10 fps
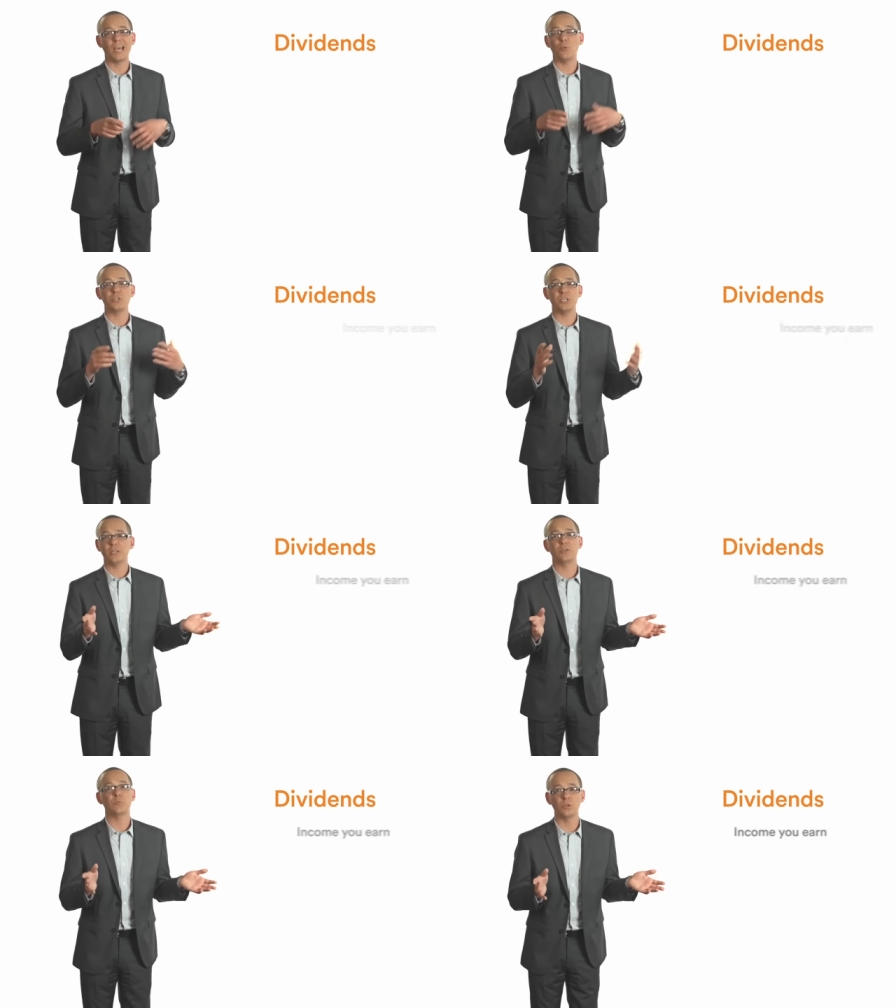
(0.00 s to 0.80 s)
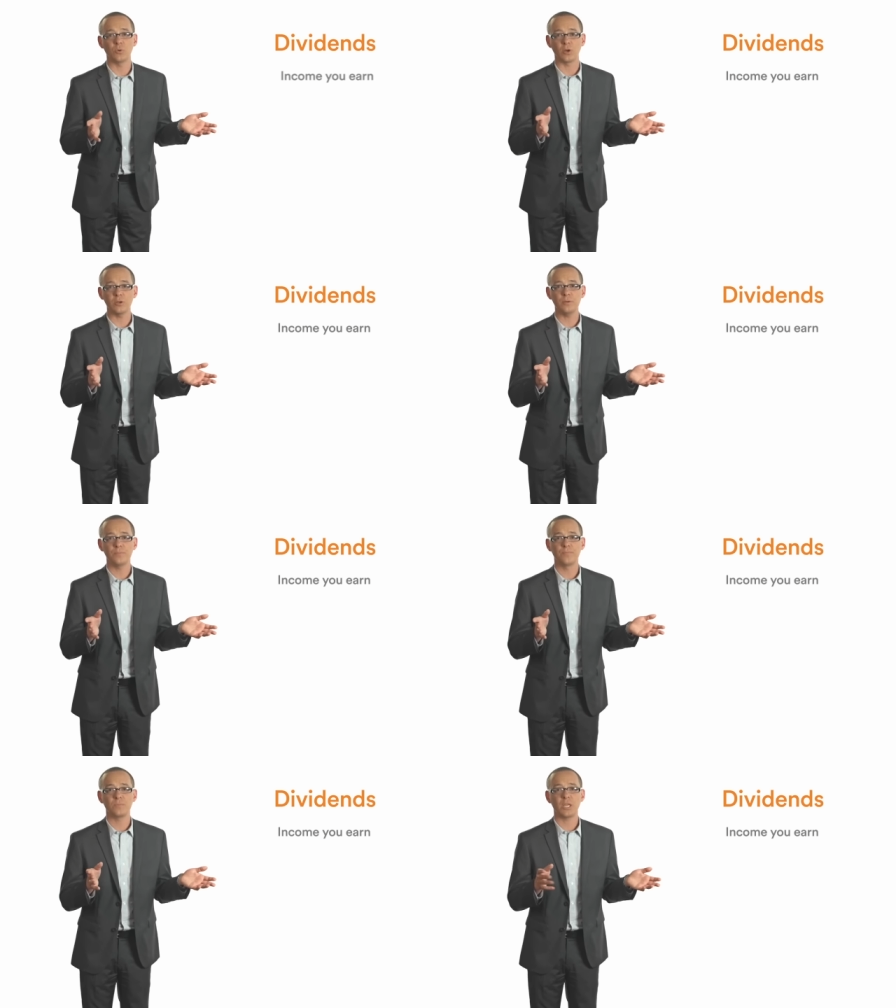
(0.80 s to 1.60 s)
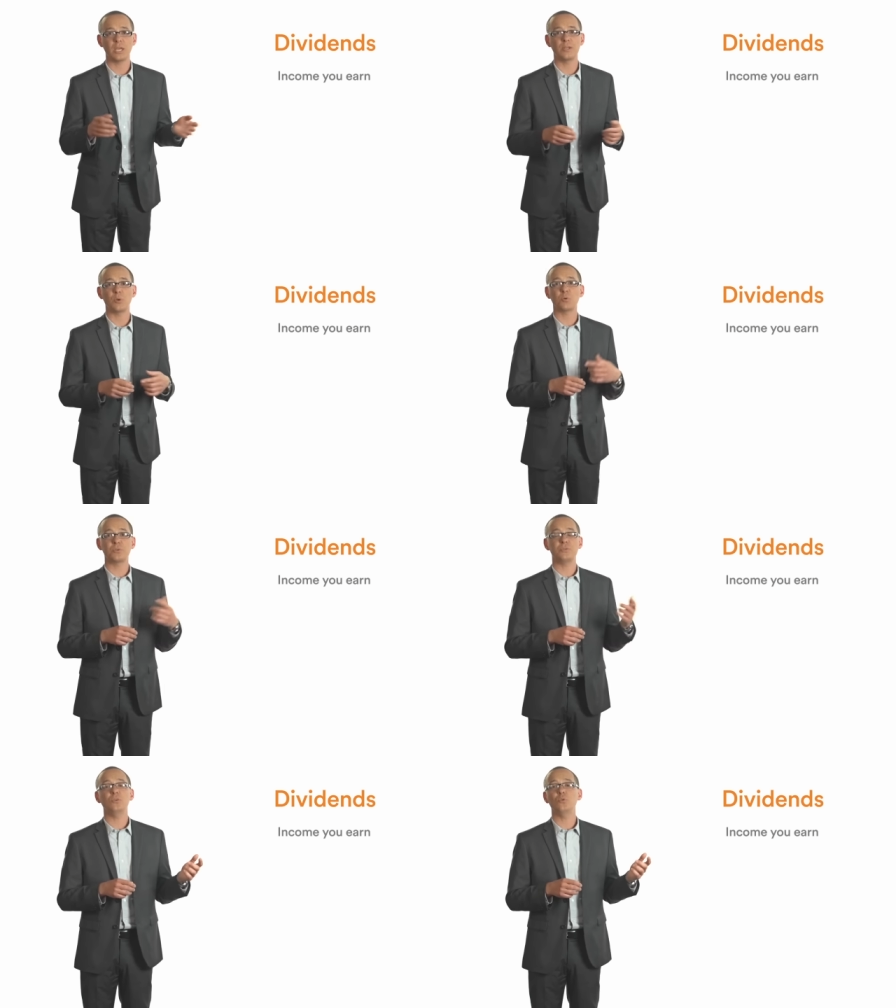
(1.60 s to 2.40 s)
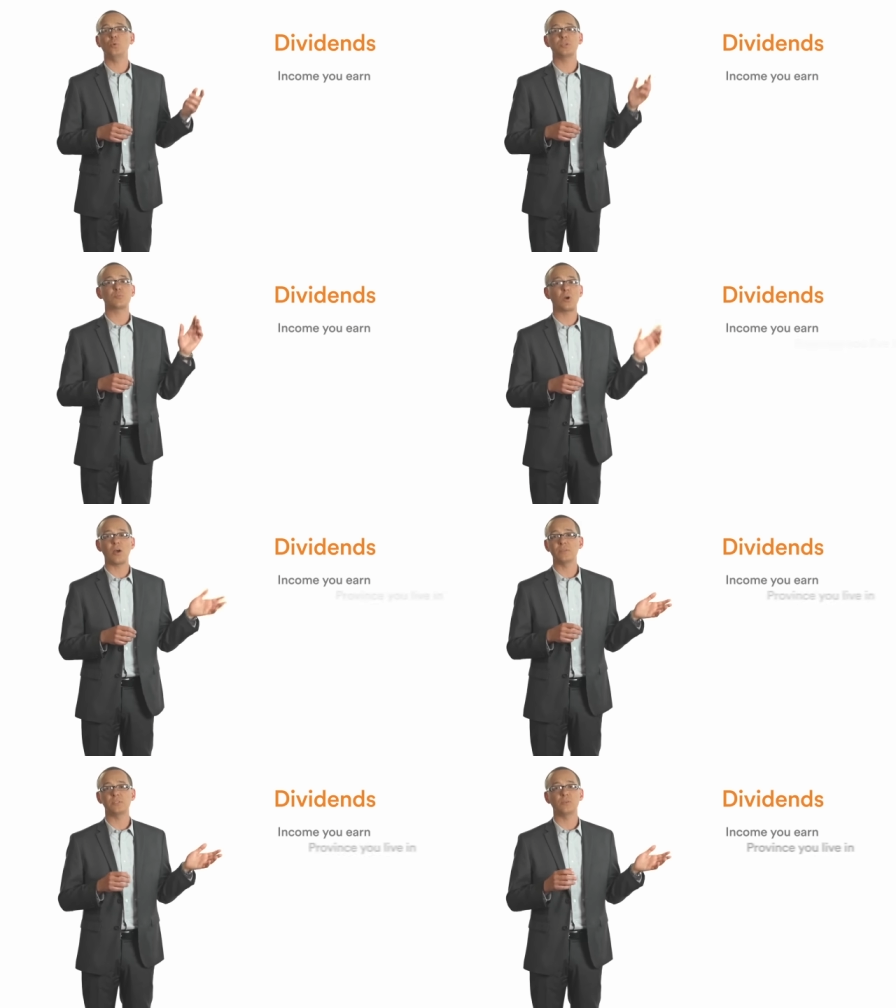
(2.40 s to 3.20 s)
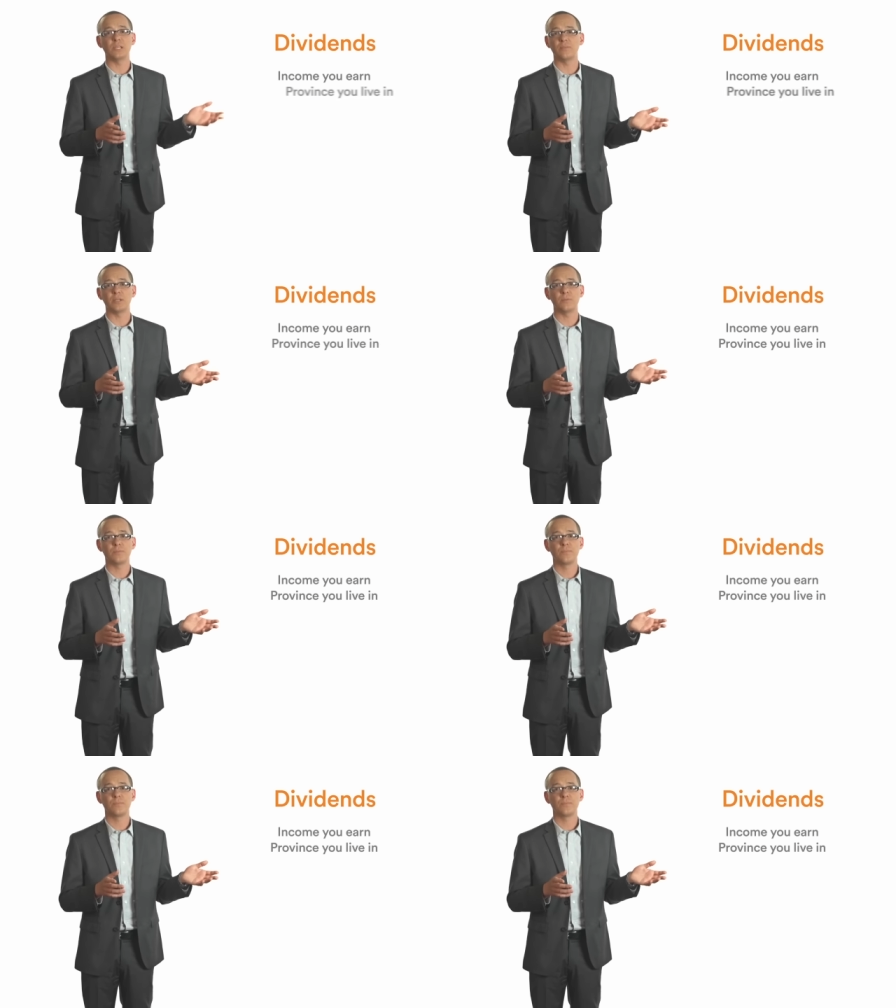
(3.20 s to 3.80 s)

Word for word: how much income you earn, and number two, which province you live in.